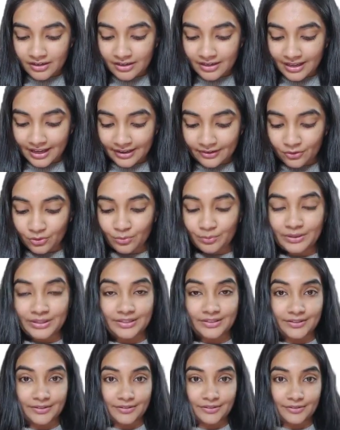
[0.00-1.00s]

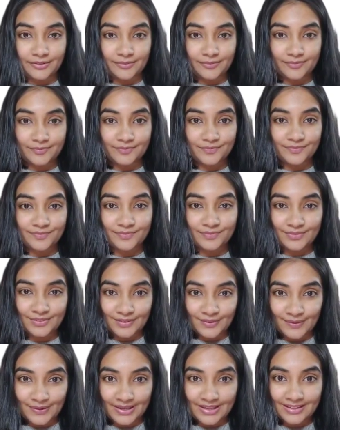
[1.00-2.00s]
nanometer.
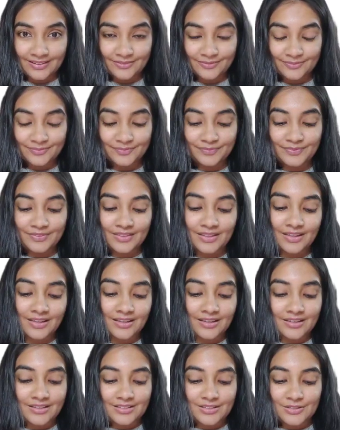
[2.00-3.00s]
Okay.
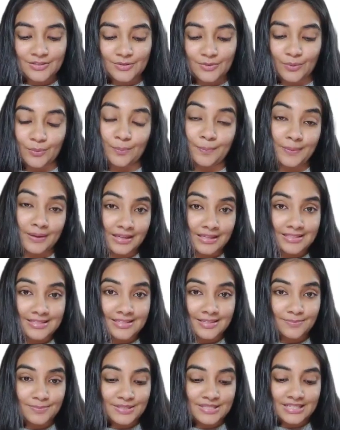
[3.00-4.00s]
So big
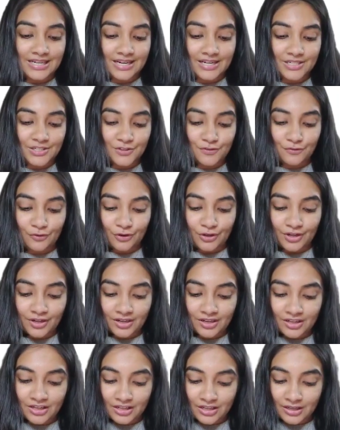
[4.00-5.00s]
SIP stands for
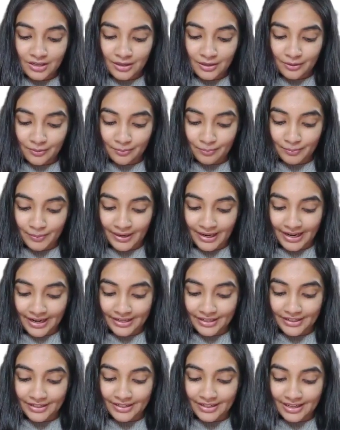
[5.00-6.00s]

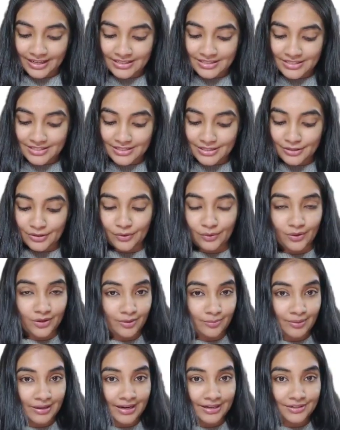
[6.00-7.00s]
bladder cancer,
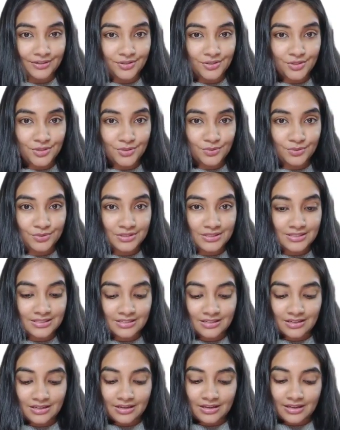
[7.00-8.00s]
gallbladder stones.